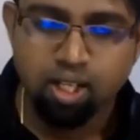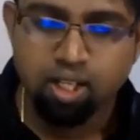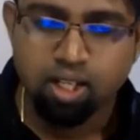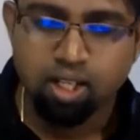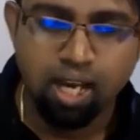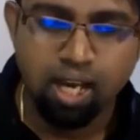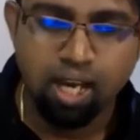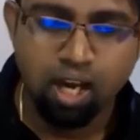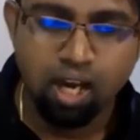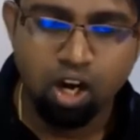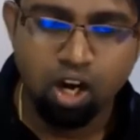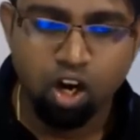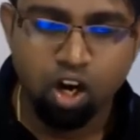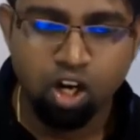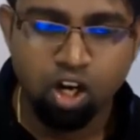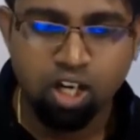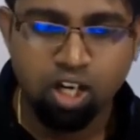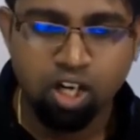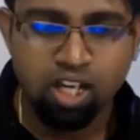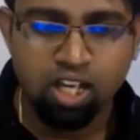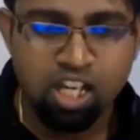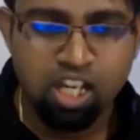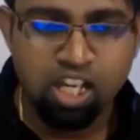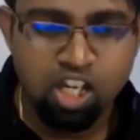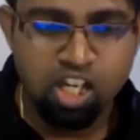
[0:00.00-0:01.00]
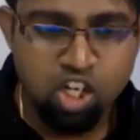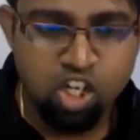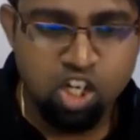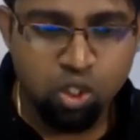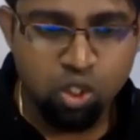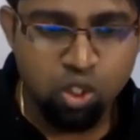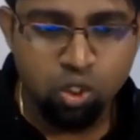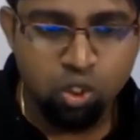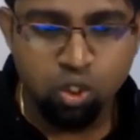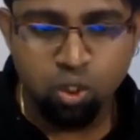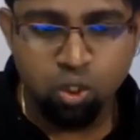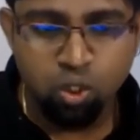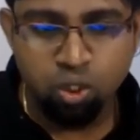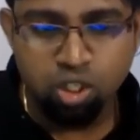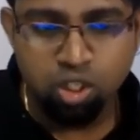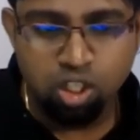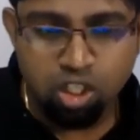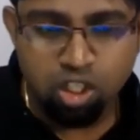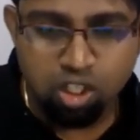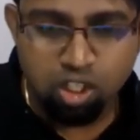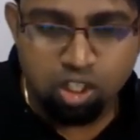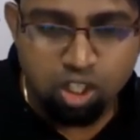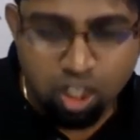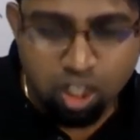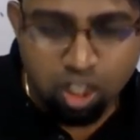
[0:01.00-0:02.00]
The only issue
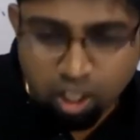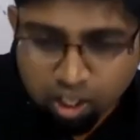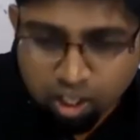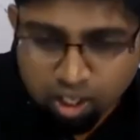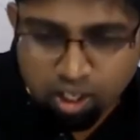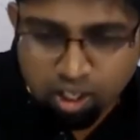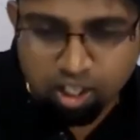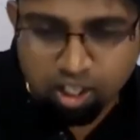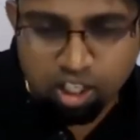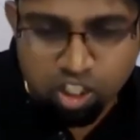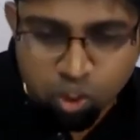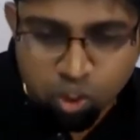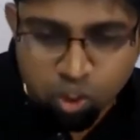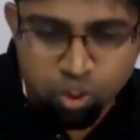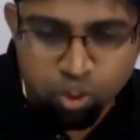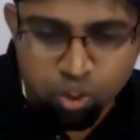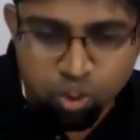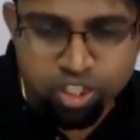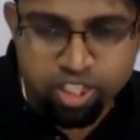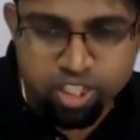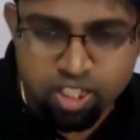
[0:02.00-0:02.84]
you